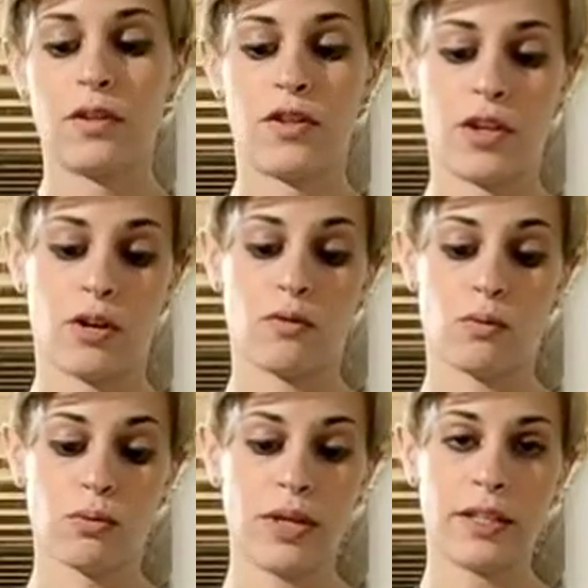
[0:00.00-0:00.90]
they're
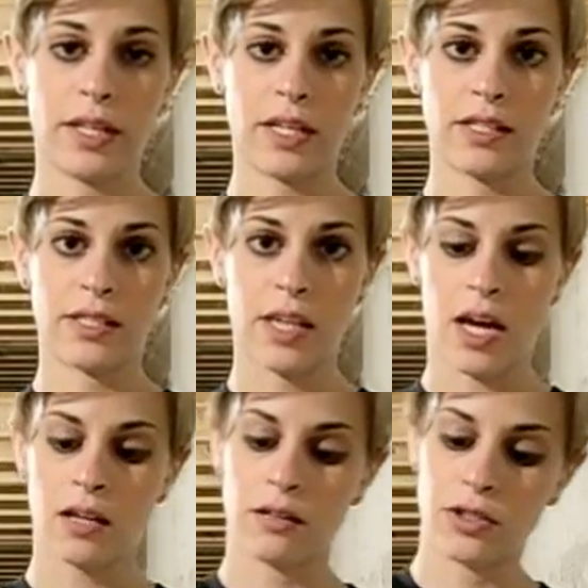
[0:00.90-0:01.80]
really
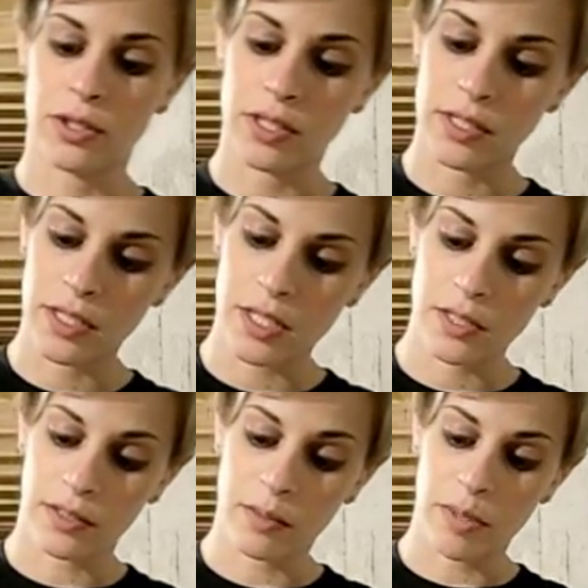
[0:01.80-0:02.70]
inset, as you can see.
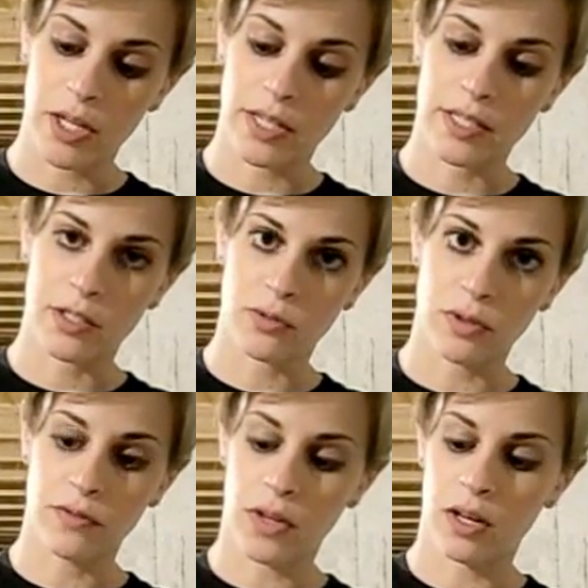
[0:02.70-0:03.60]
Like the bearing sits
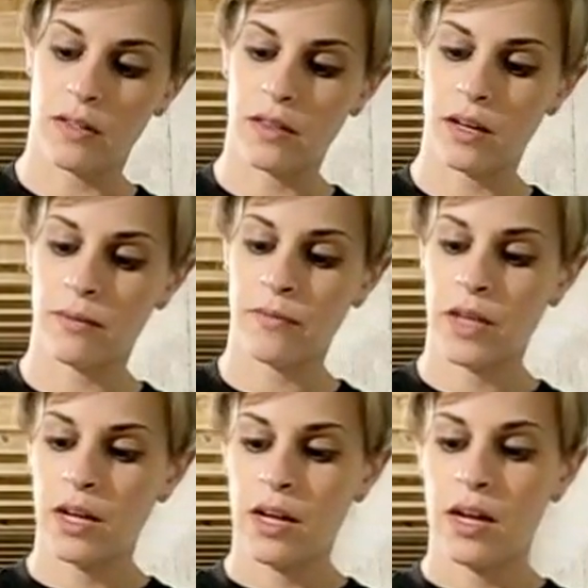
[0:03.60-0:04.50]
real far in there.
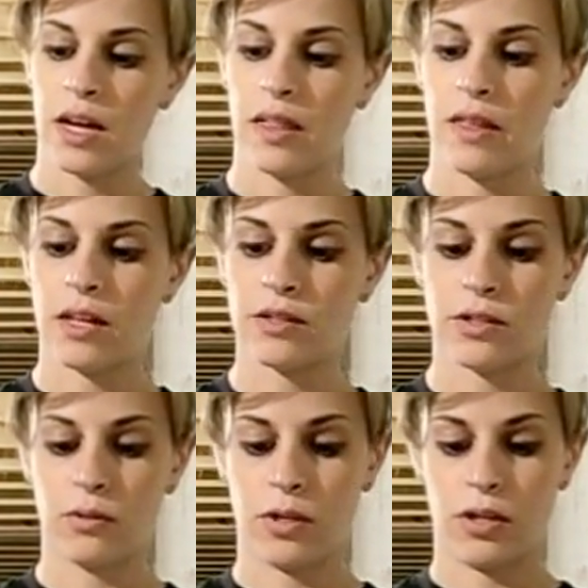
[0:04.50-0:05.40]
And then
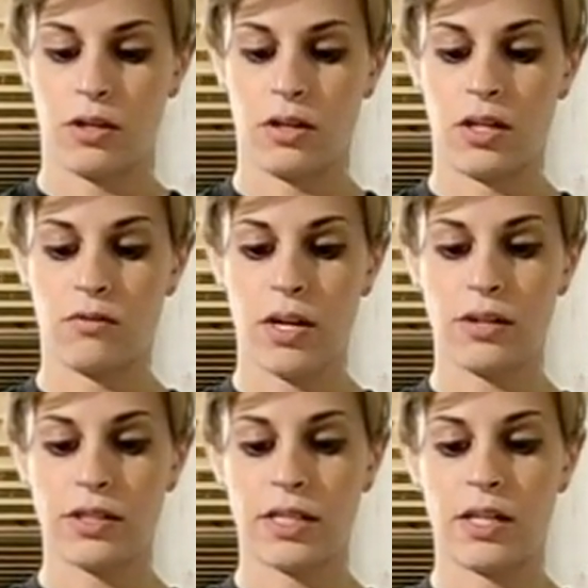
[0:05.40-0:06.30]
so when you're in
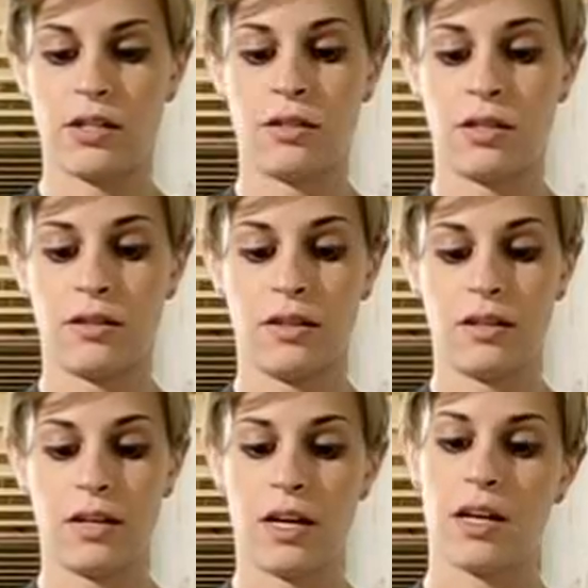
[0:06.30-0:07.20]
rail stand,
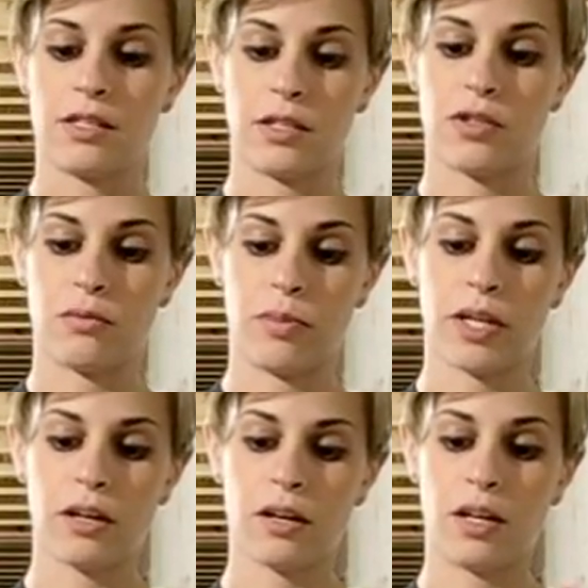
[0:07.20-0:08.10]
since they're
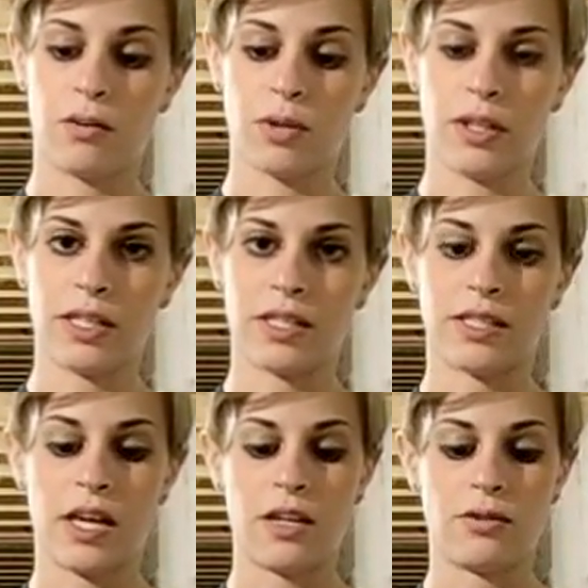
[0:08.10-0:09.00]
bigger and really
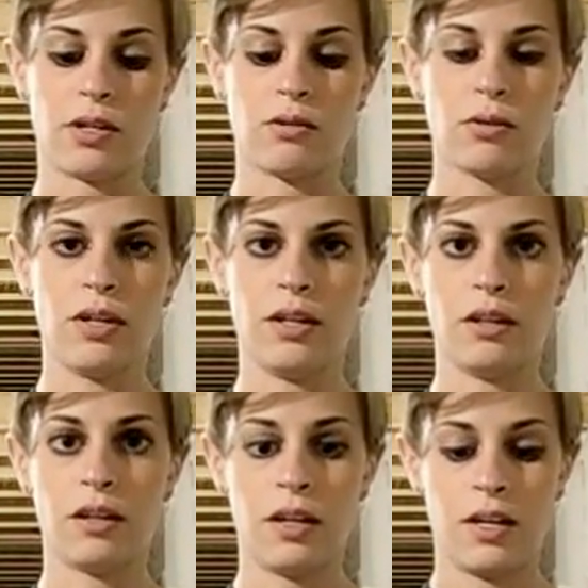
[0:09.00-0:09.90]
inset, you get a
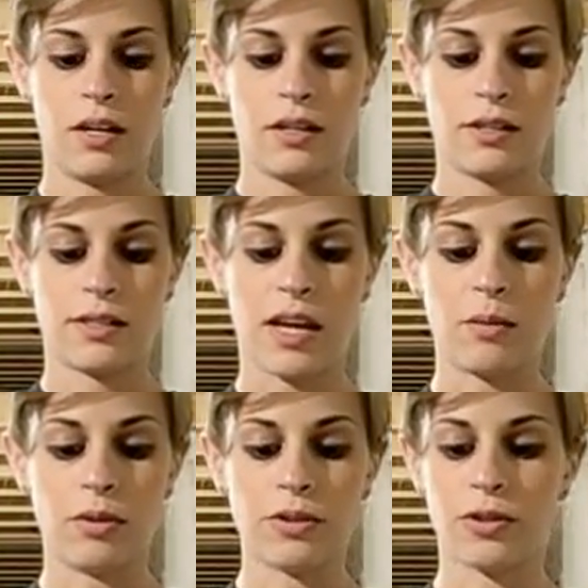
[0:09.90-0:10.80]
real
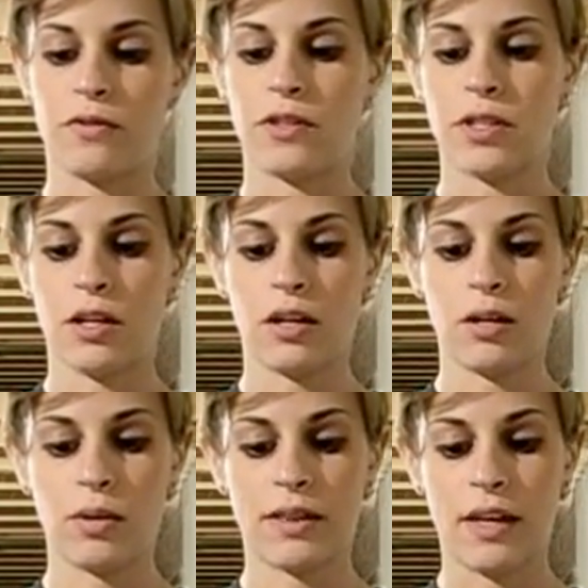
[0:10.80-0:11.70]
stable surface
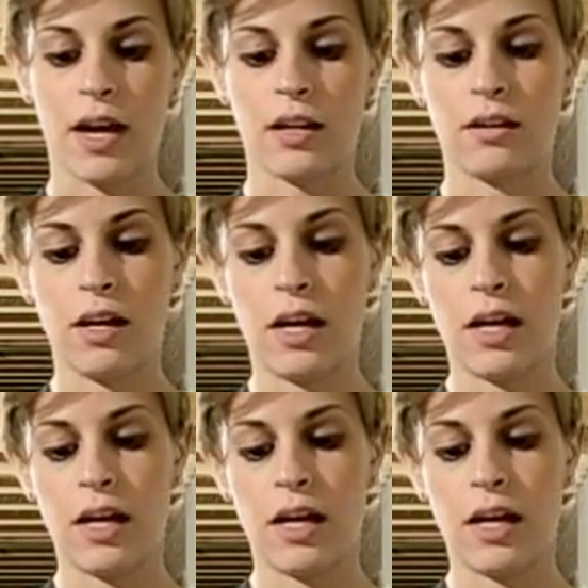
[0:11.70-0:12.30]
area with that.